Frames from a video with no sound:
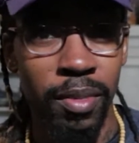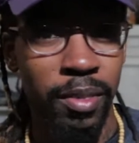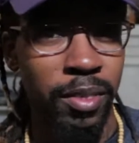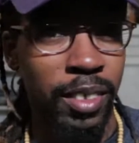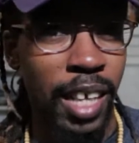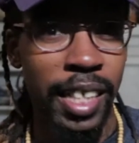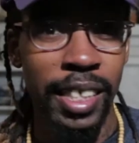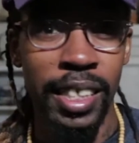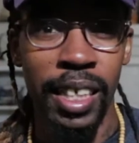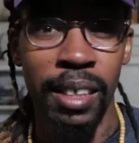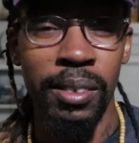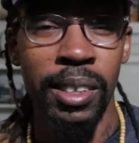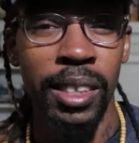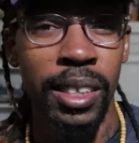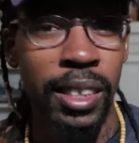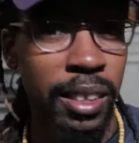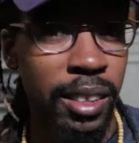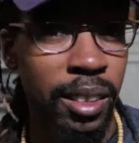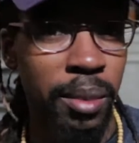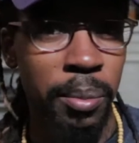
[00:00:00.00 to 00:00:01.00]
digestive
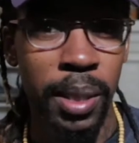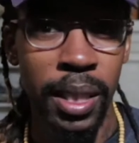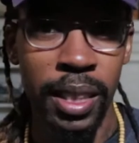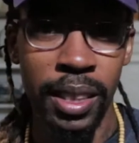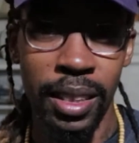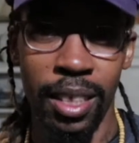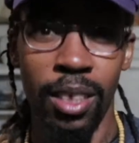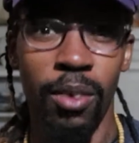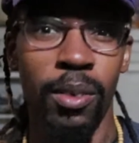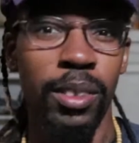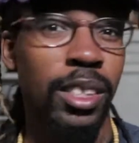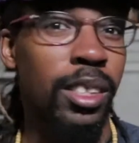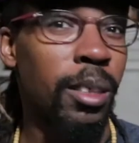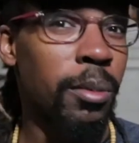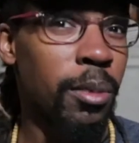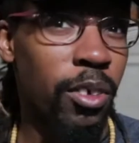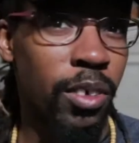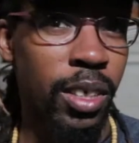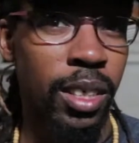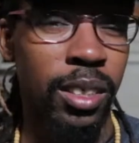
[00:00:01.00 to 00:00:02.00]
system is. I know in
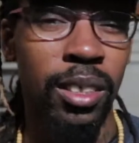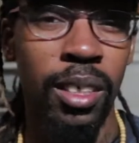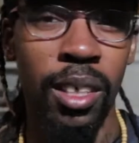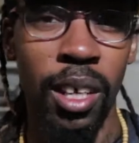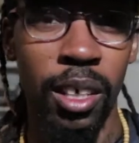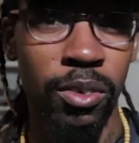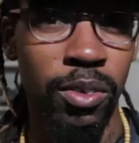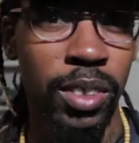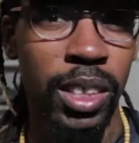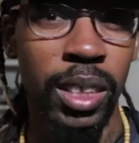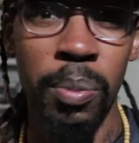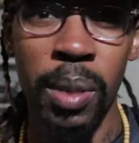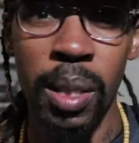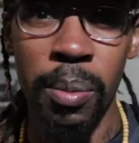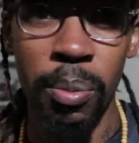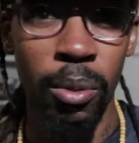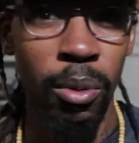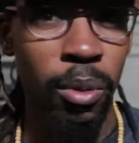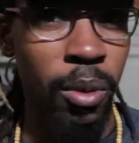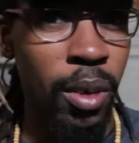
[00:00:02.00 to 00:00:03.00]
some countries
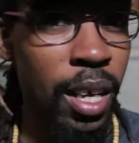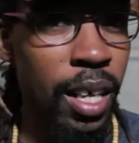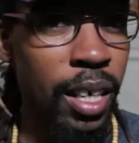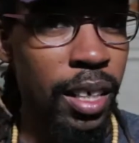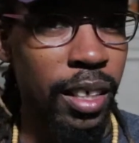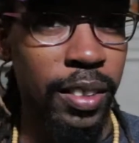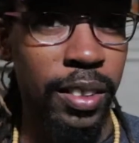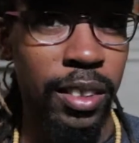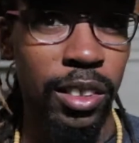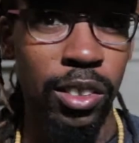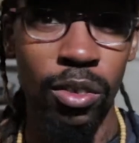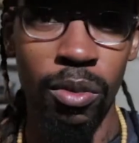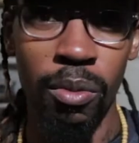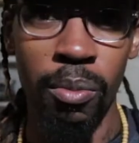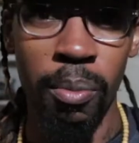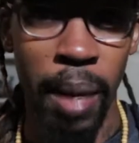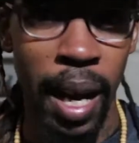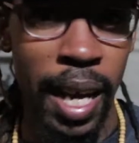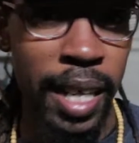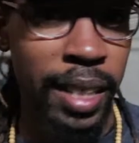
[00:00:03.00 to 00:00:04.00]
people
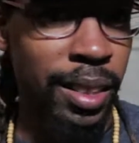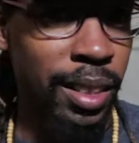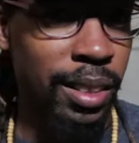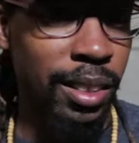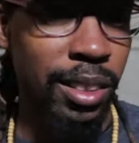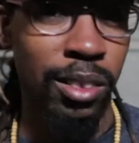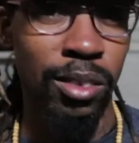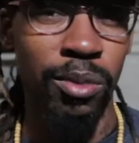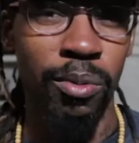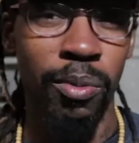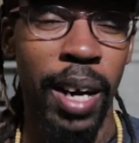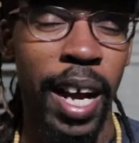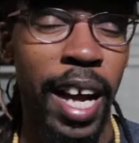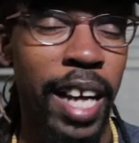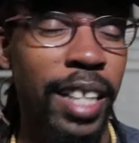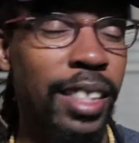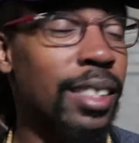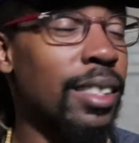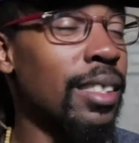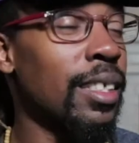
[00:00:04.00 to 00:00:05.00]
consume mice, consume
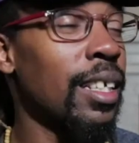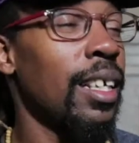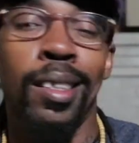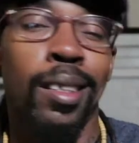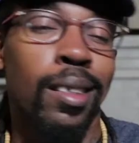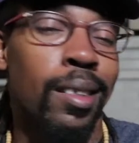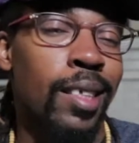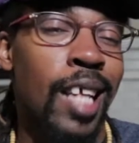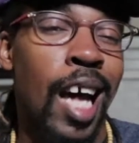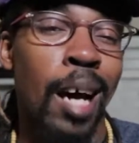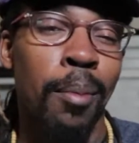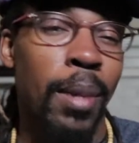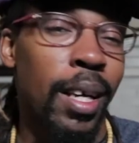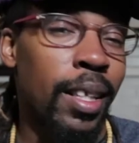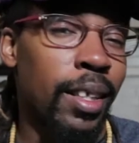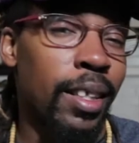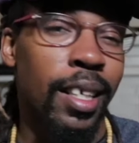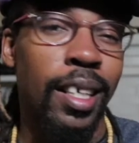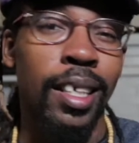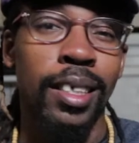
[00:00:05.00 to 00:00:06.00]
rats. Not my
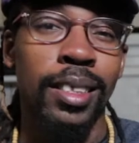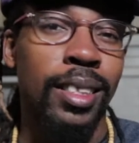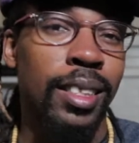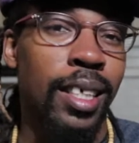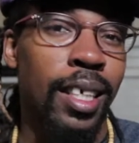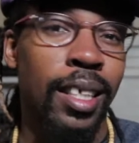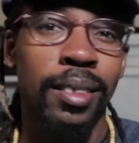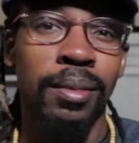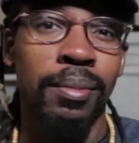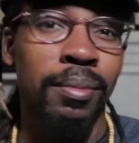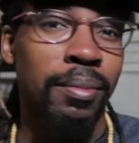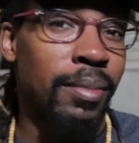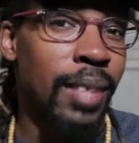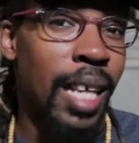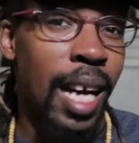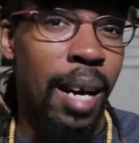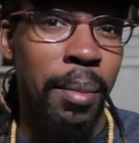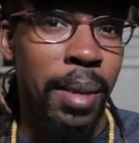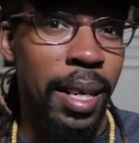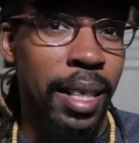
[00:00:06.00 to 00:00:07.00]
thing, son.
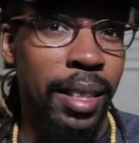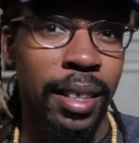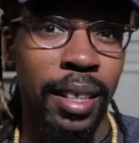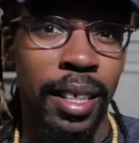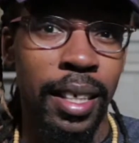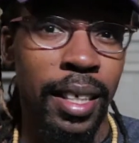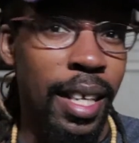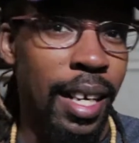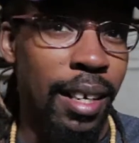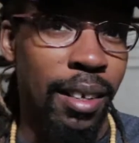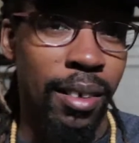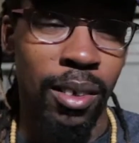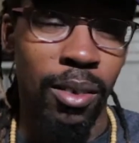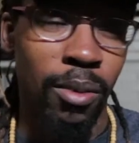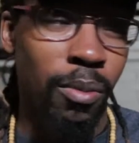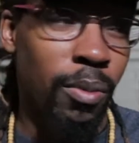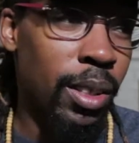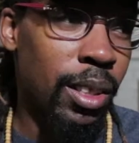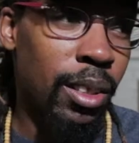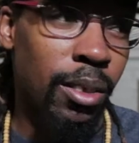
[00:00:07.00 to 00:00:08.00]
Not my thing. I don't know
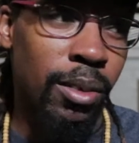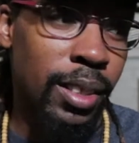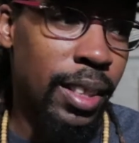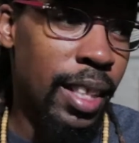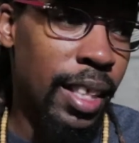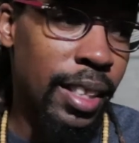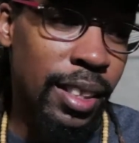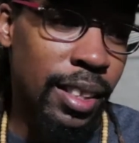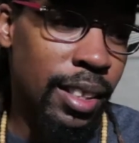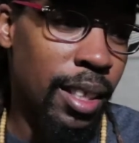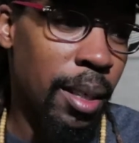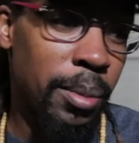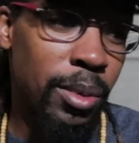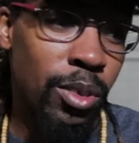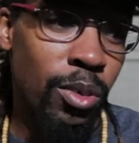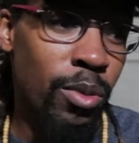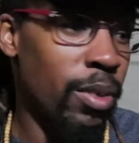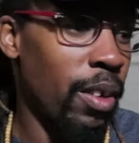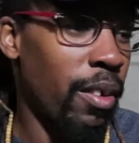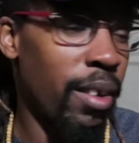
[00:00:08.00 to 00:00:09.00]
what those things is up
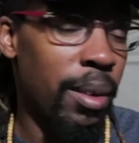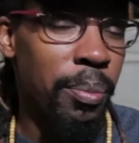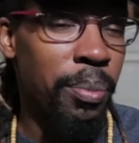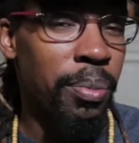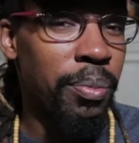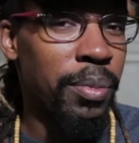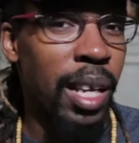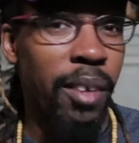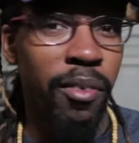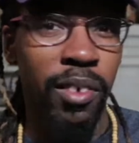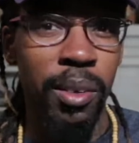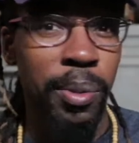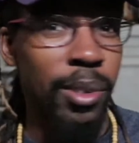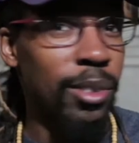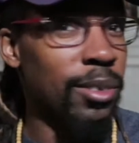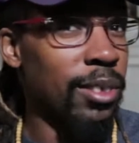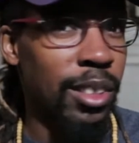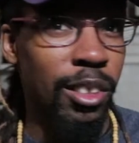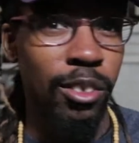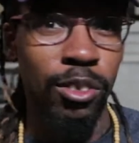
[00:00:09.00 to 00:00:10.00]
to. They
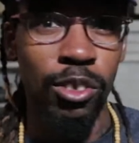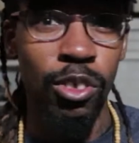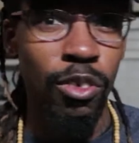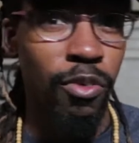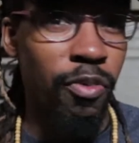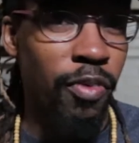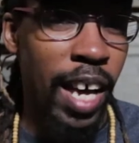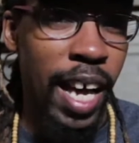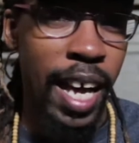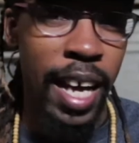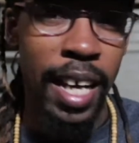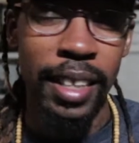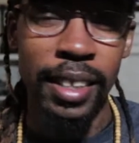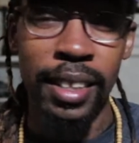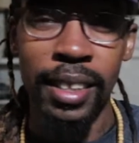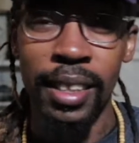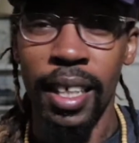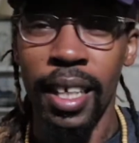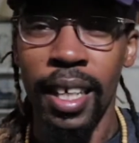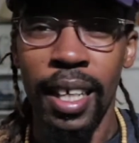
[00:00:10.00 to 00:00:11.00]
reproduce a little too
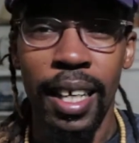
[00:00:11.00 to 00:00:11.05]
fast.